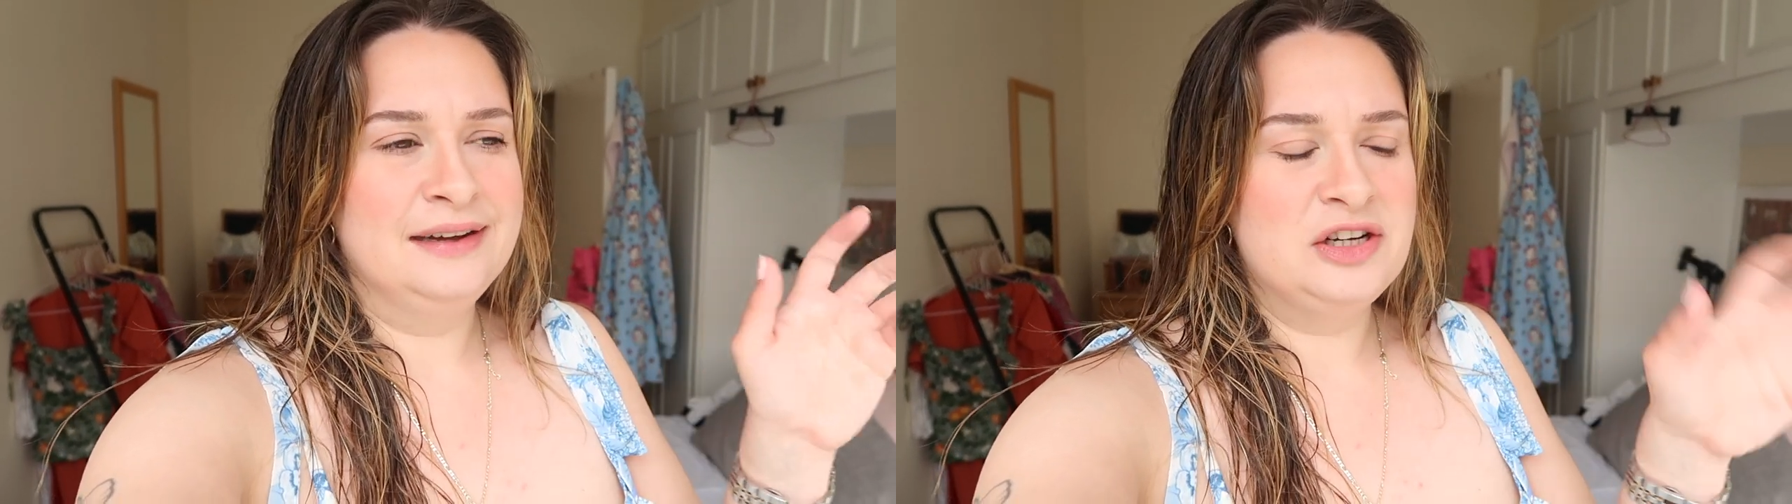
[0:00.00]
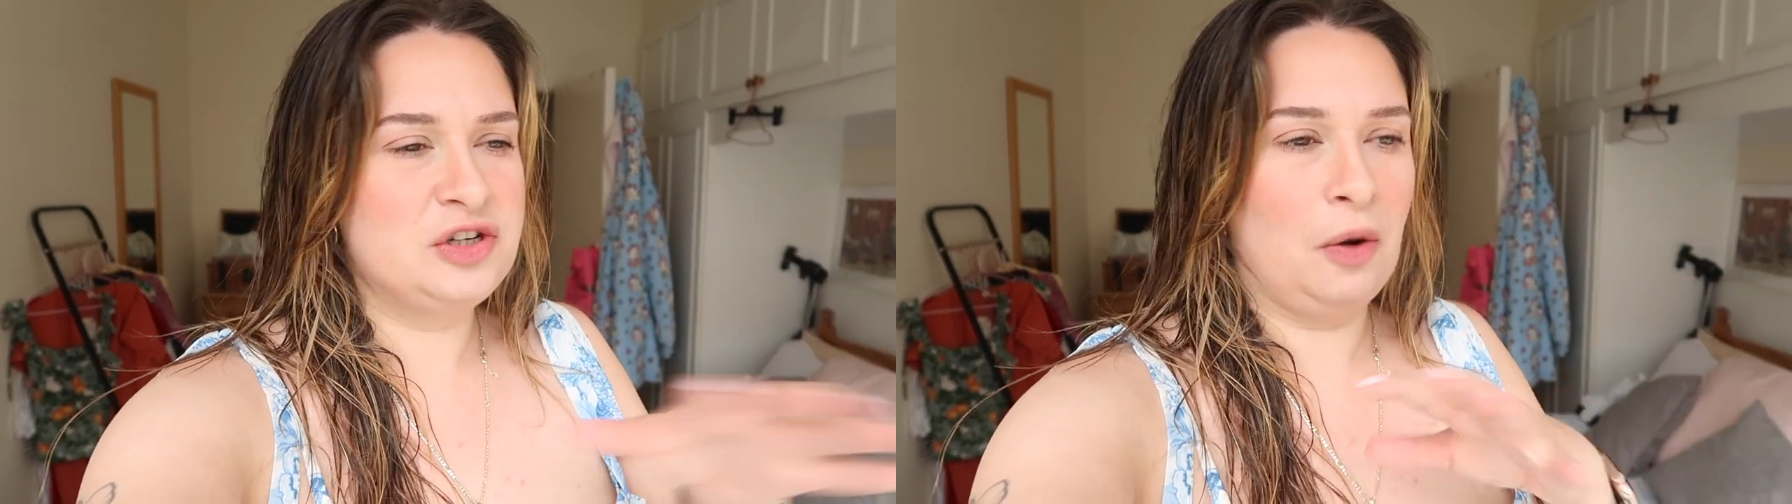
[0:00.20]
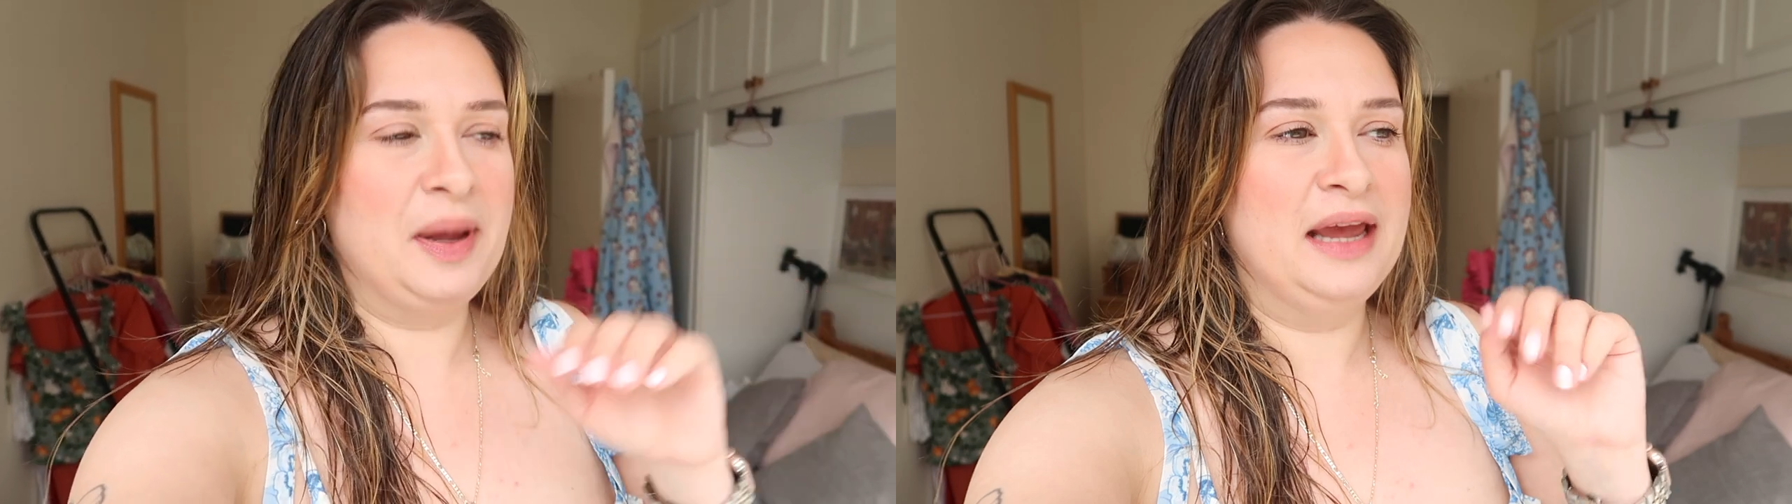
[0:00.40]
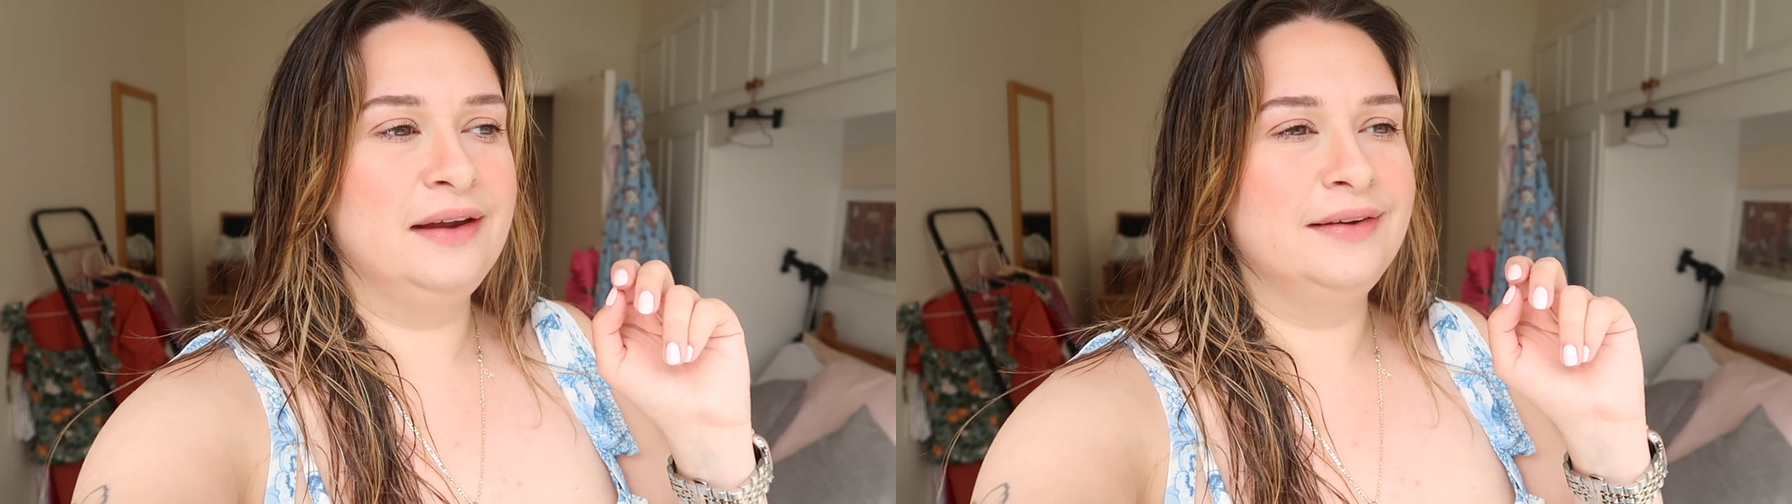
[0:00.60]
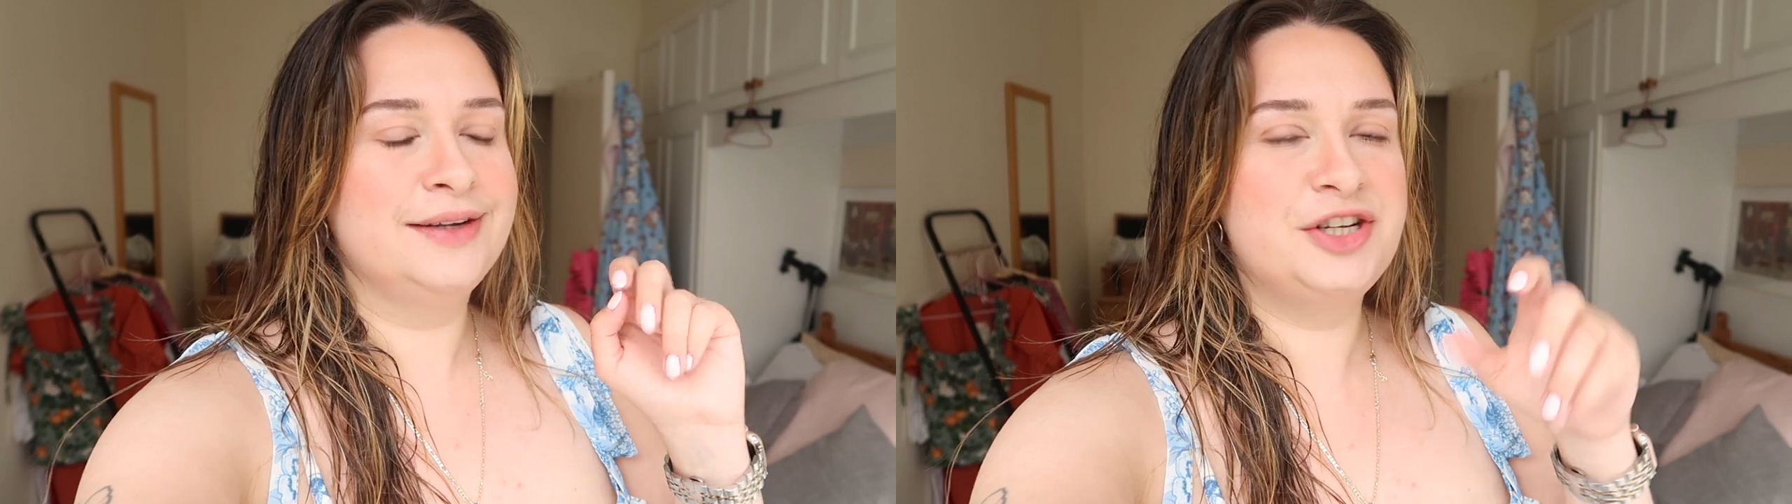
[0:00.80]

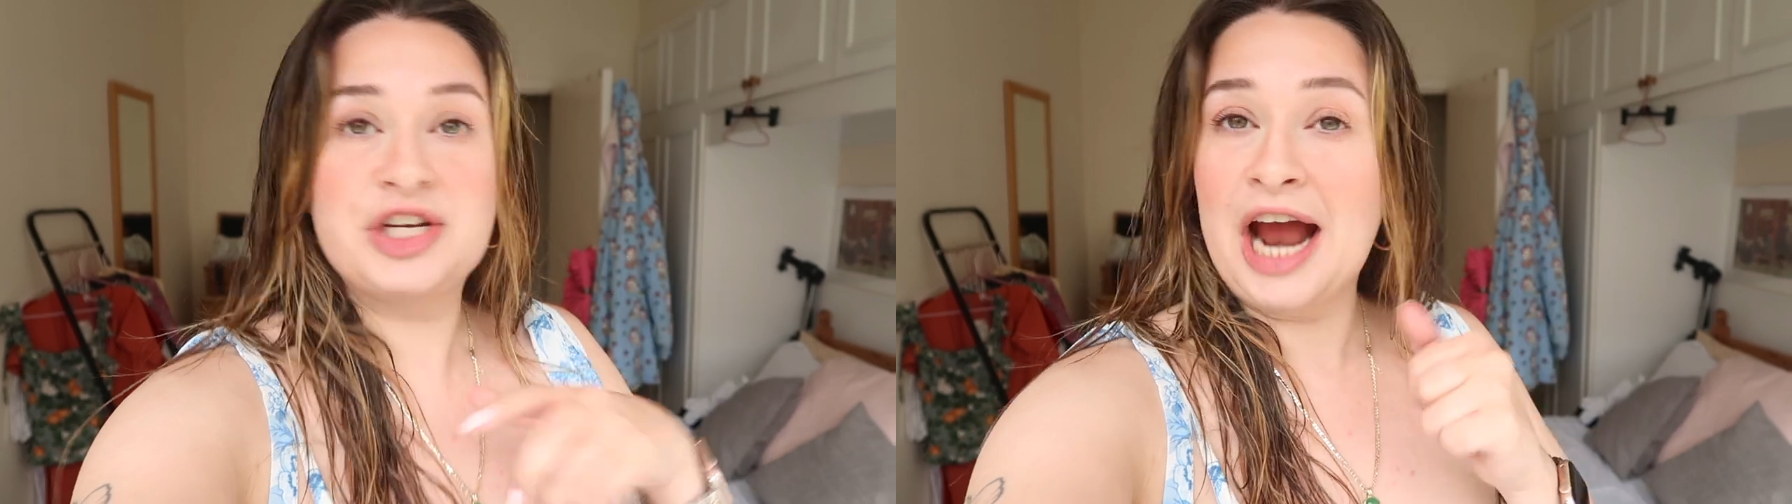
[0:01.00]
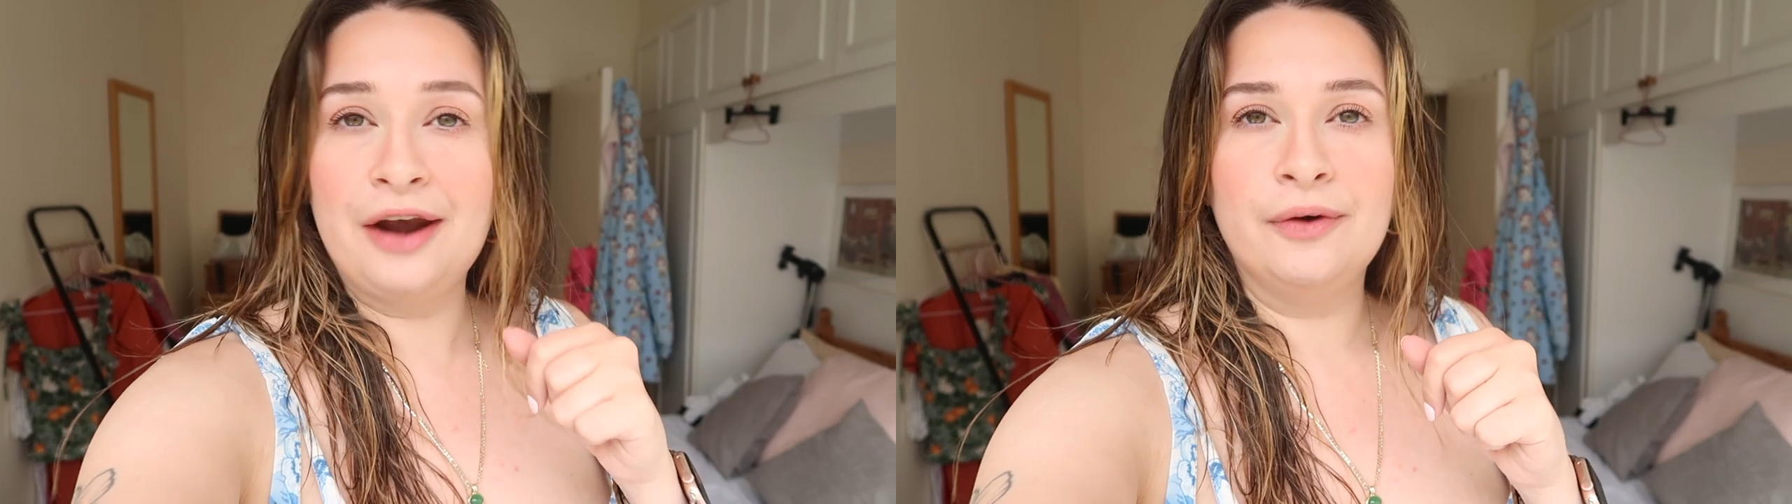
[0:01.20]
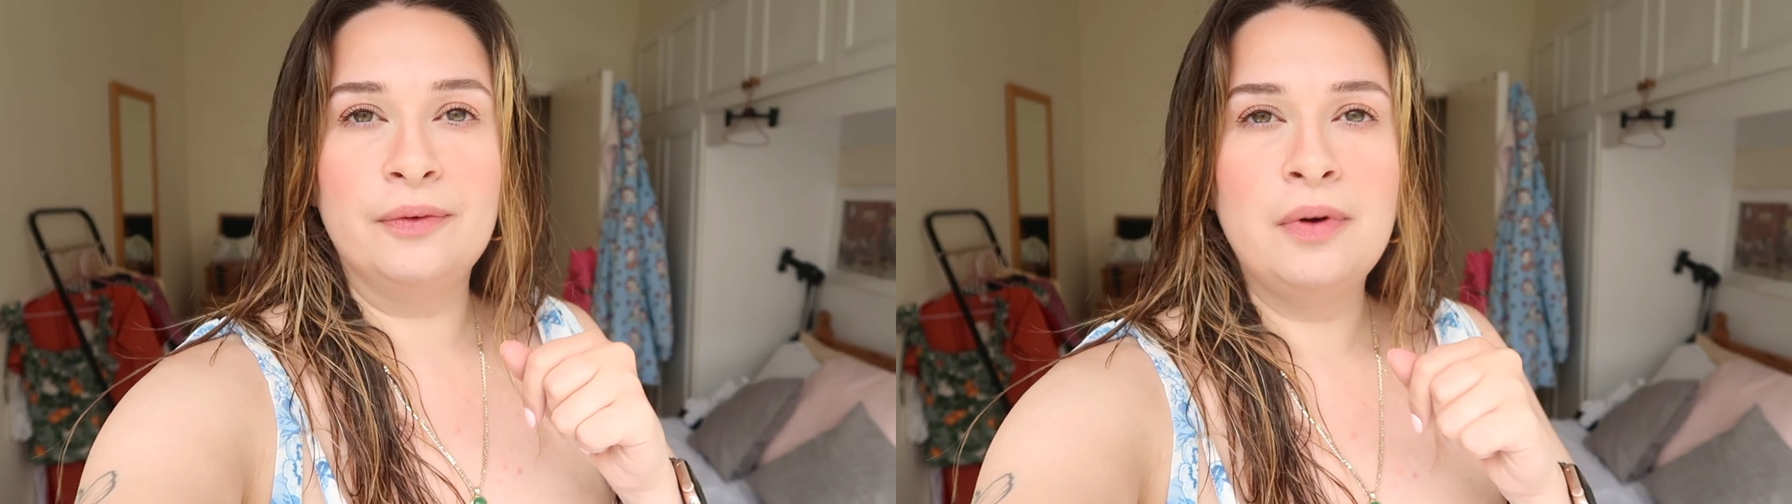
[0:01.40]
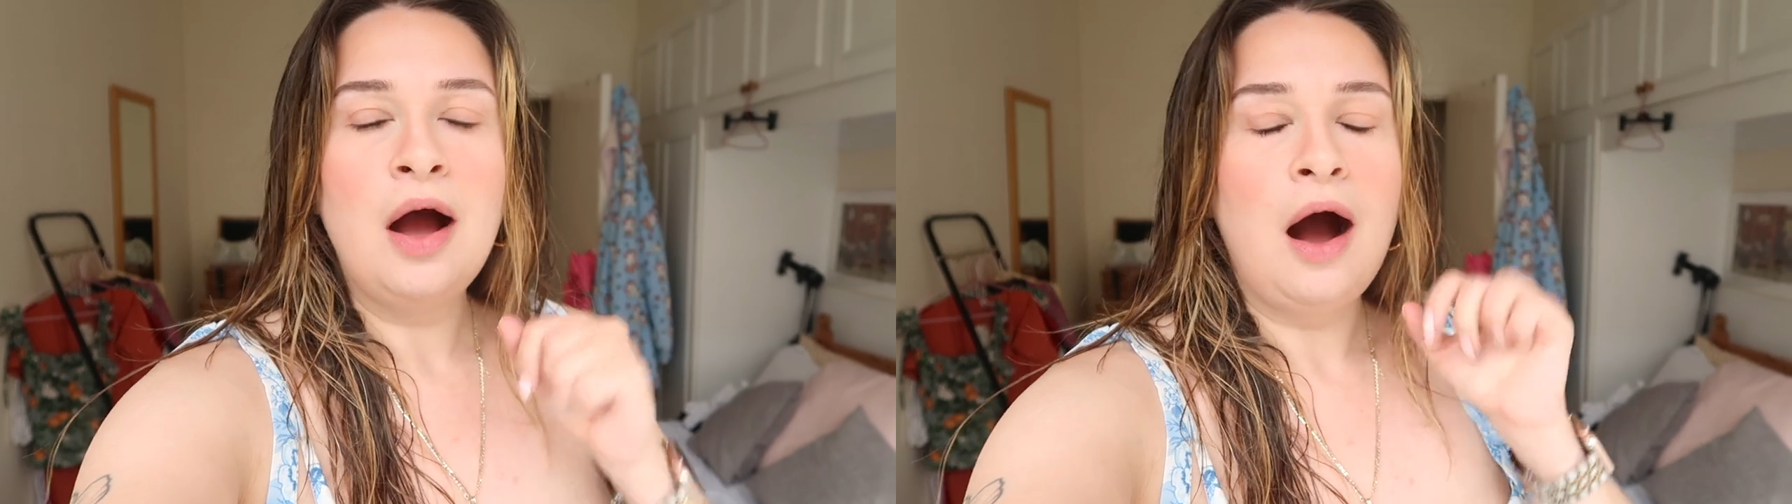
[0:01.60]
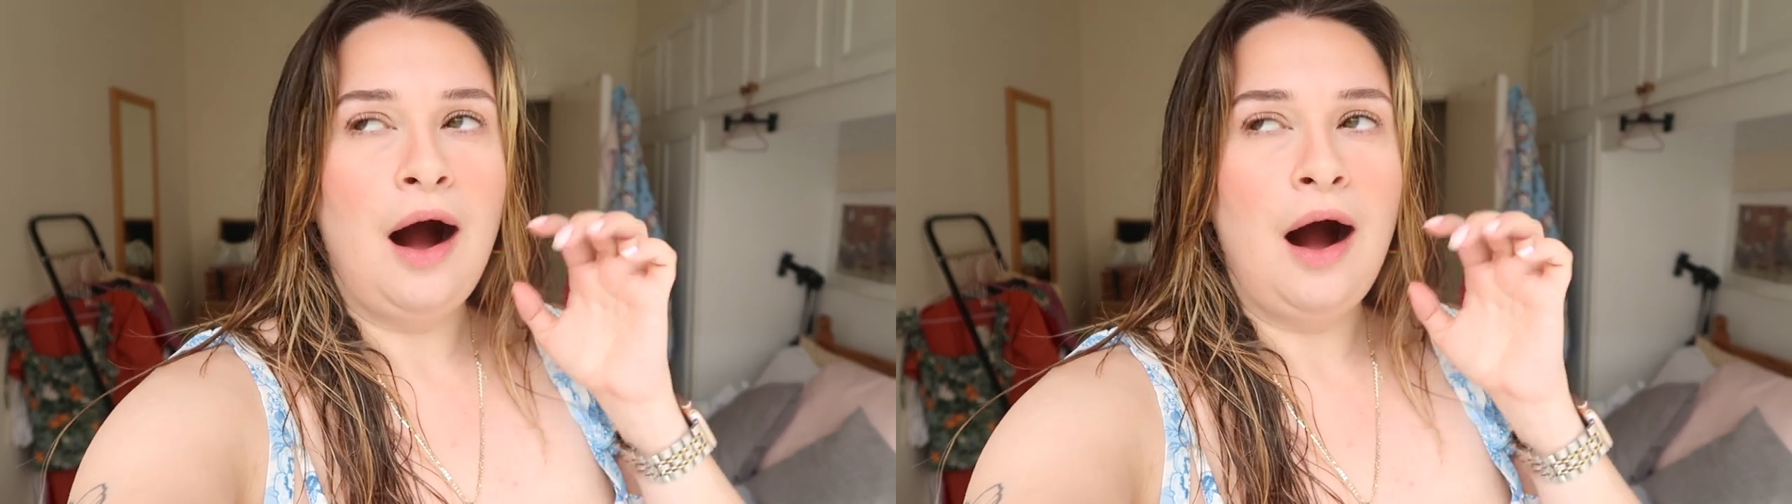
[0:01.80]
shopping channel,